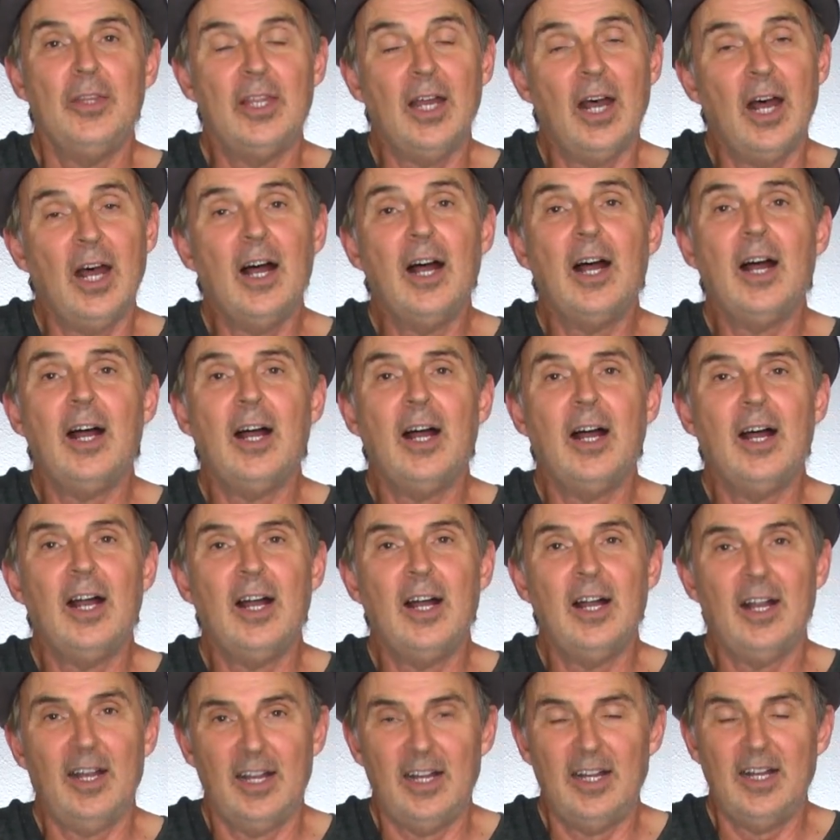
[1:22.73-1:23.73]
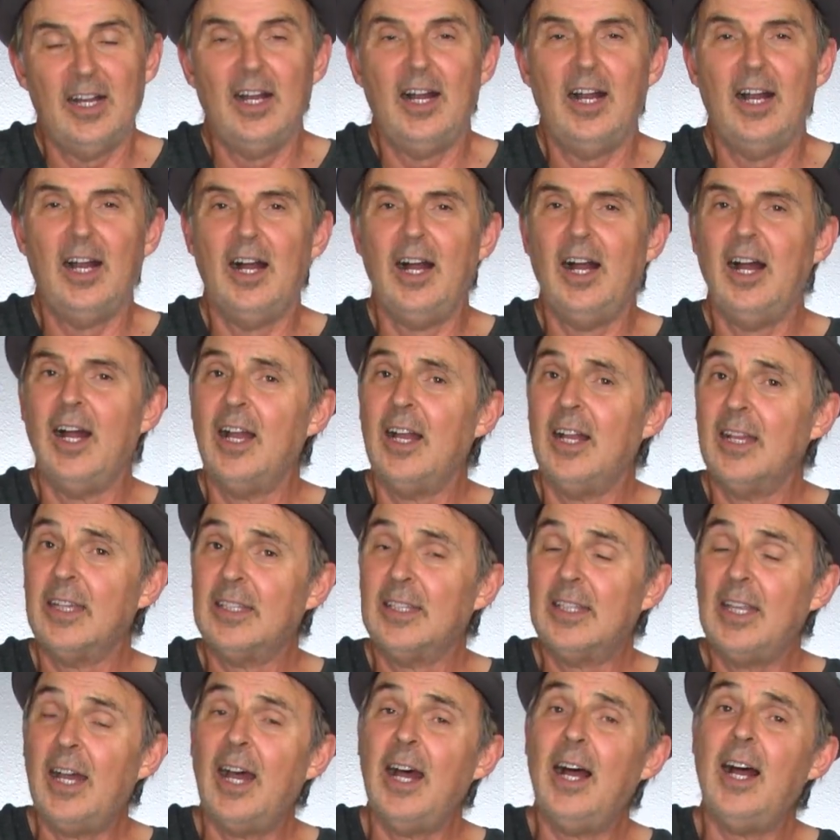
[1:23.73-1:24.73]
Da,
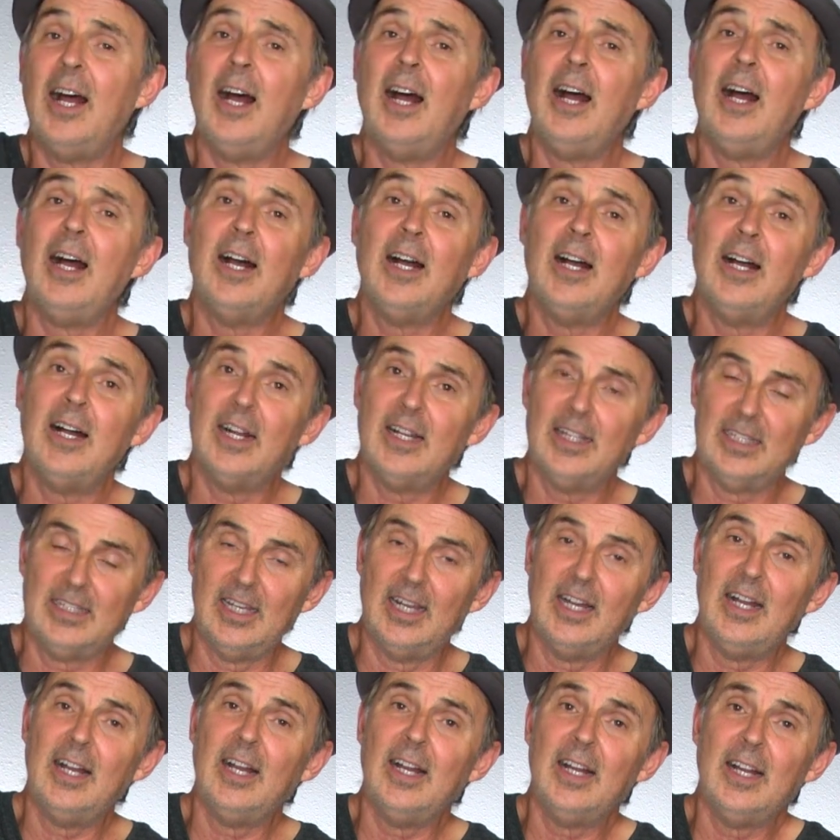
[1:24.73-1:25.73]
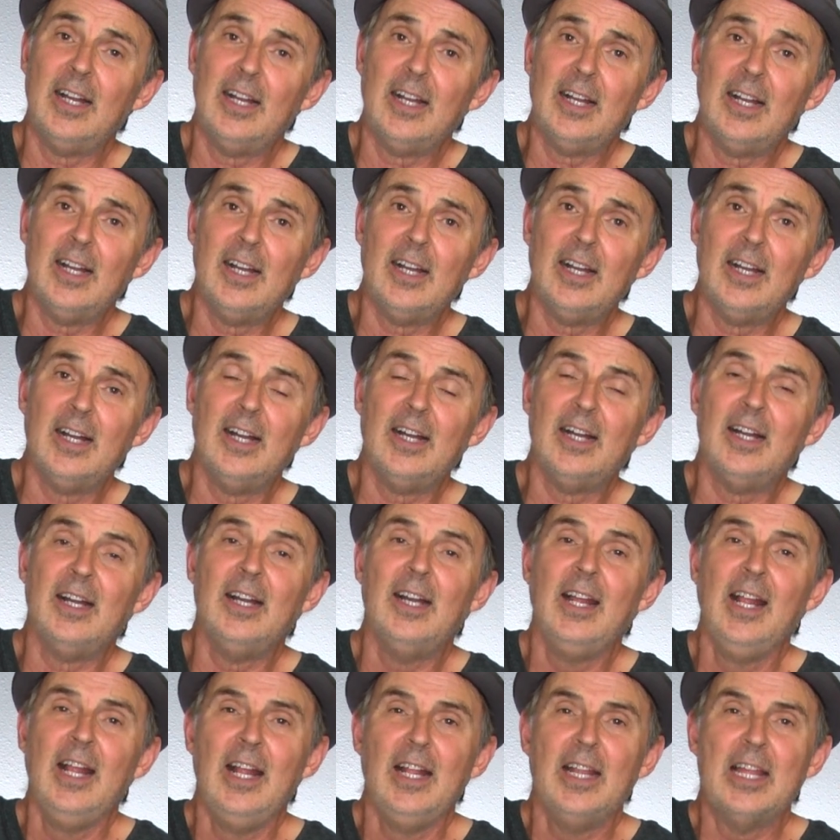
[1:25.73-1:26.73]
da, da.
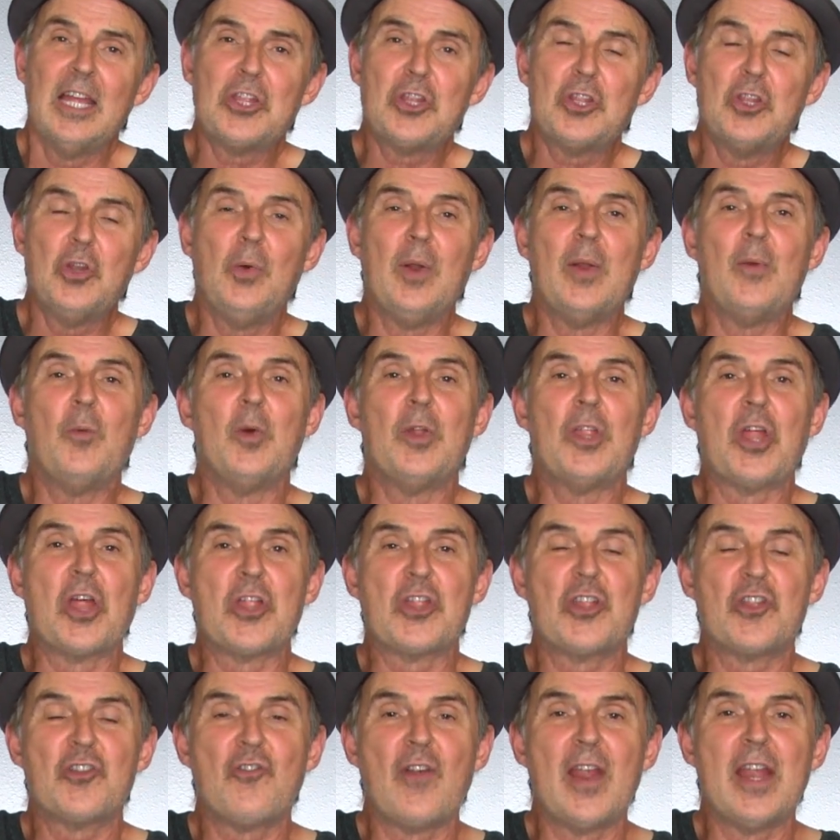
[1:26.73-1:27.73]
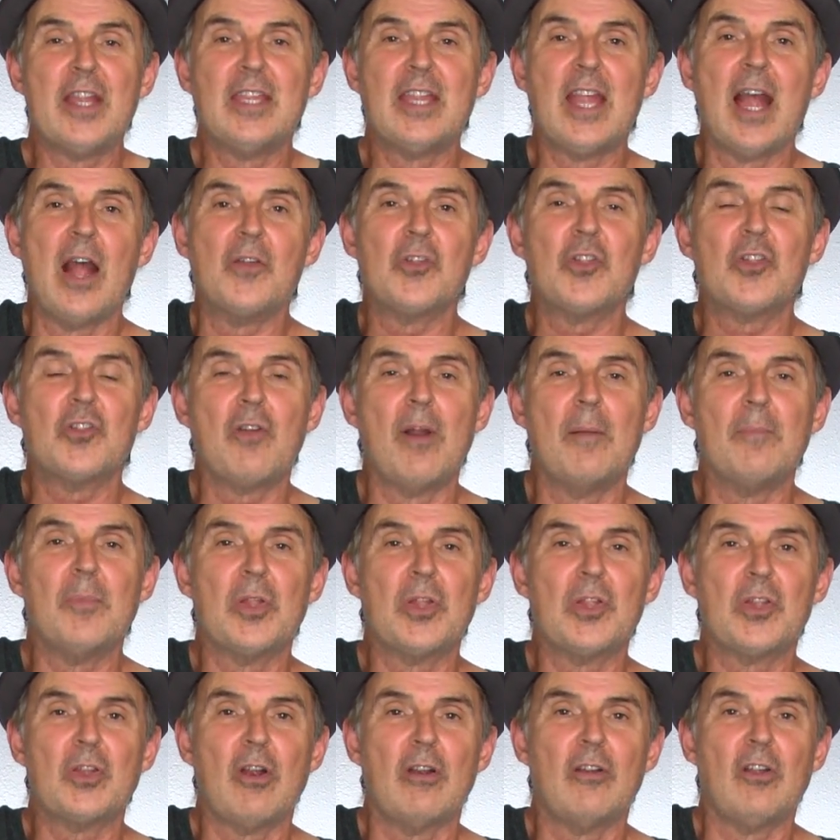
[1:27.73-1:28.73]
Let's do it with a straight down strum
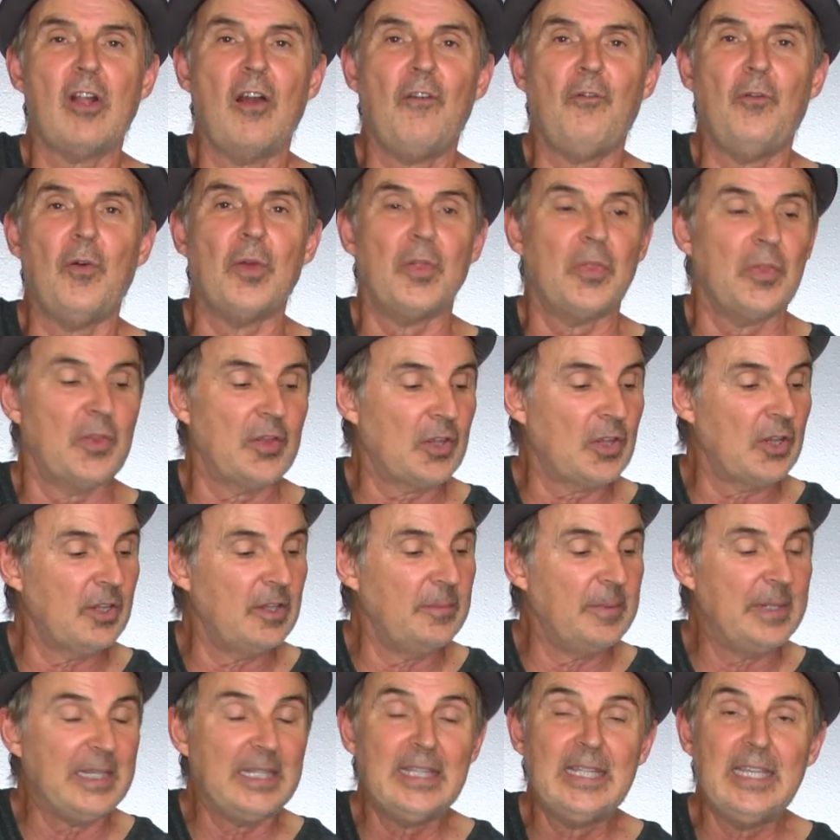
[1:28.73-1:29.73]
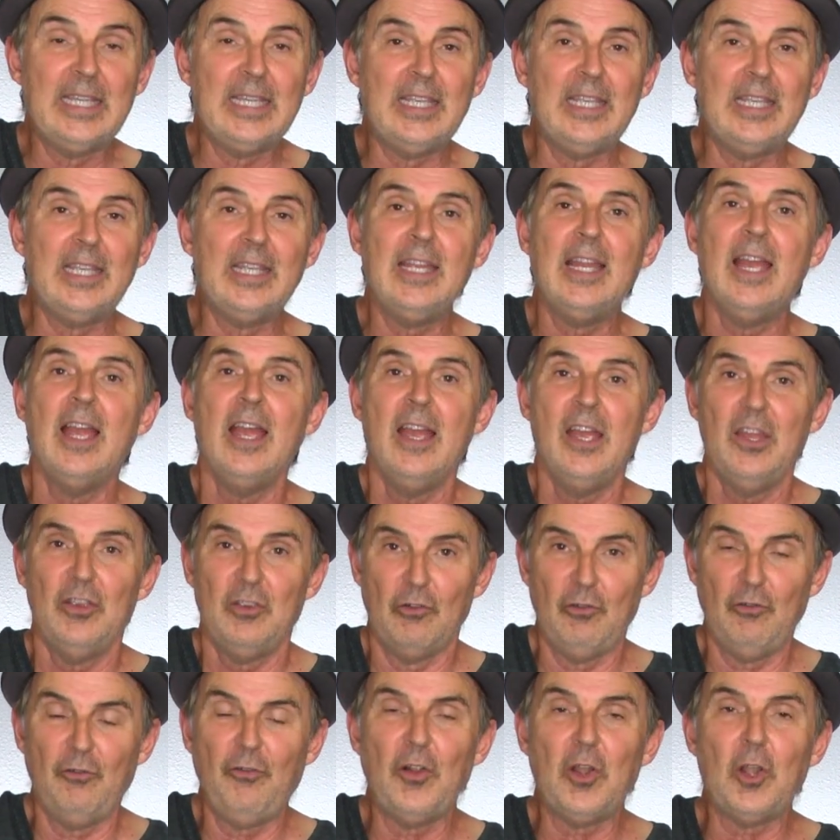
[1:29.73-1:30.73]
to start off with. It's going to be D,
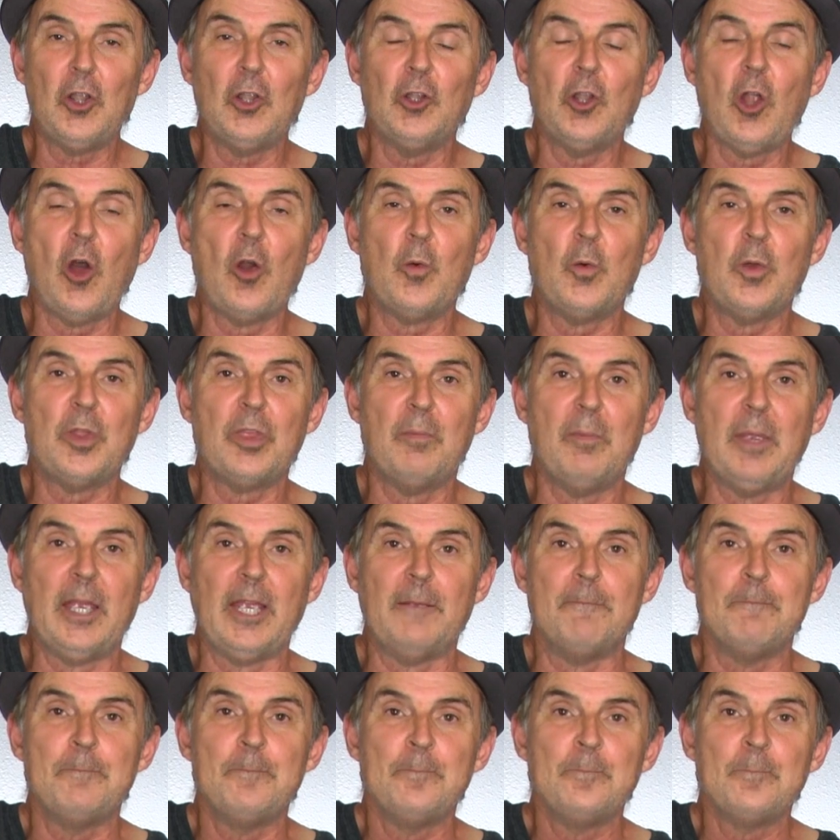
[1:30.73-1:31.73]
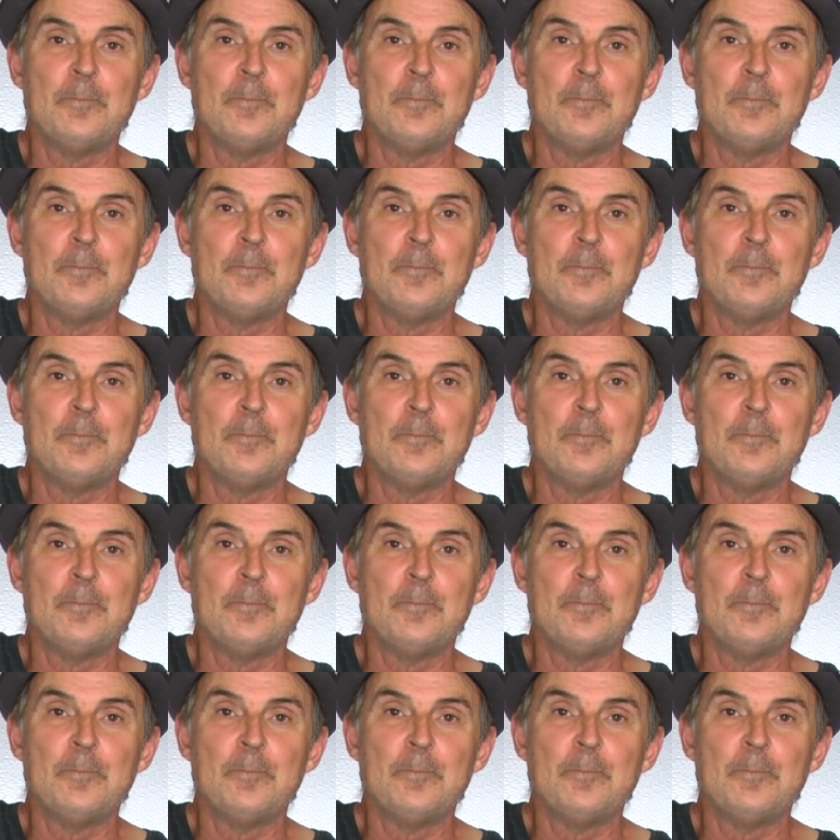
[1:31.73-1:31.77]
you follow along with me.